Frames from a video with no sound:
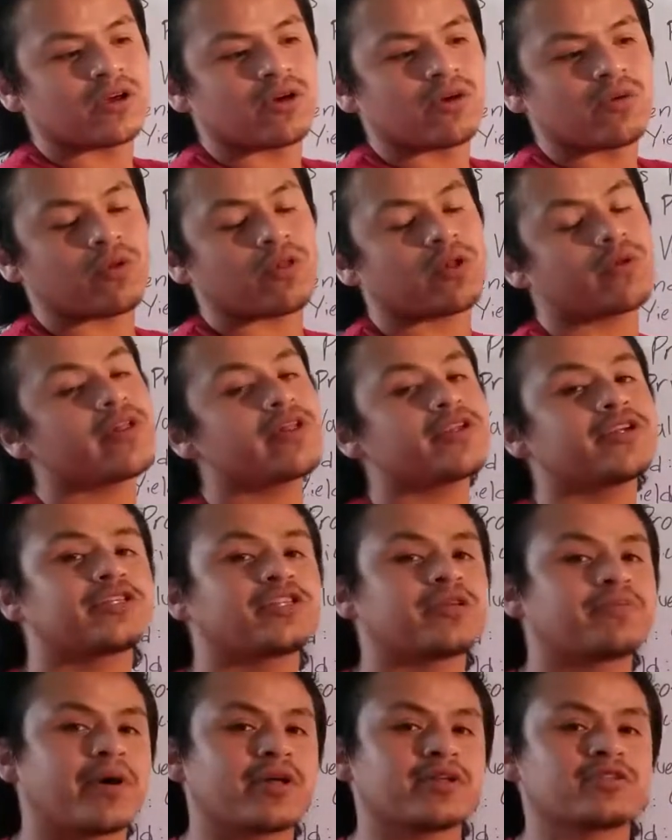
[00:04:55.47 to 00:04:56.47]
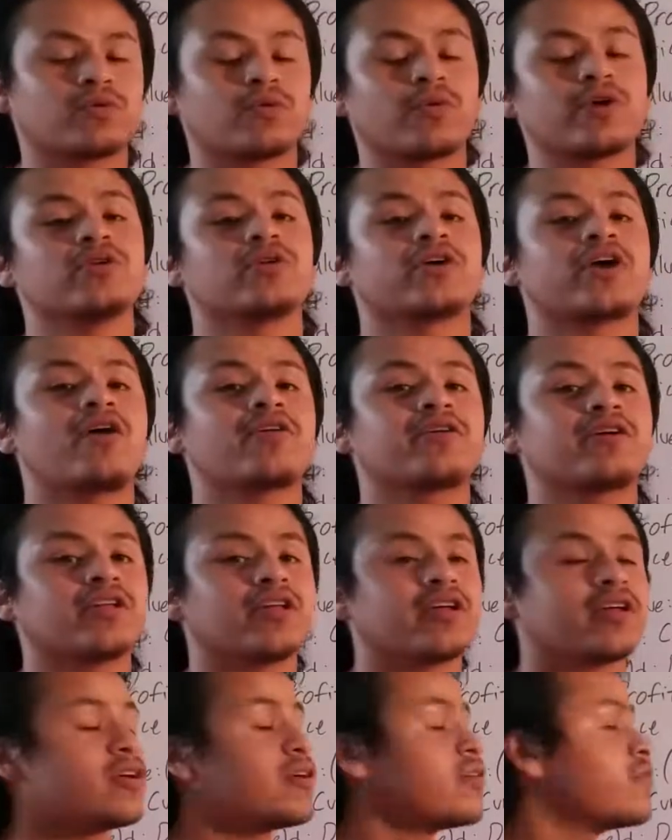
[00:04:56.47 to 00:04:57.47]
Well, it really just depends the way you
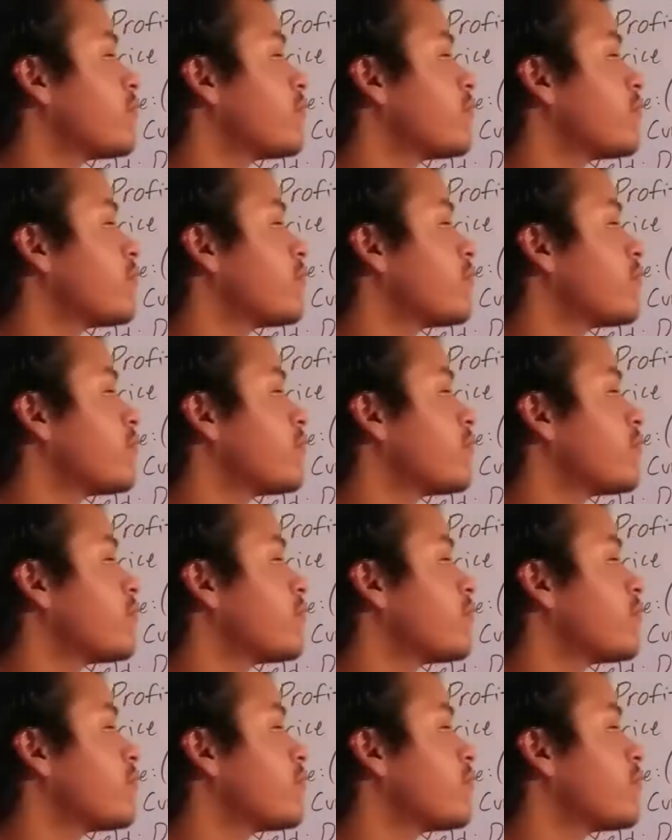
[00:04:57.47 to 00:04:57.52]
calculate it.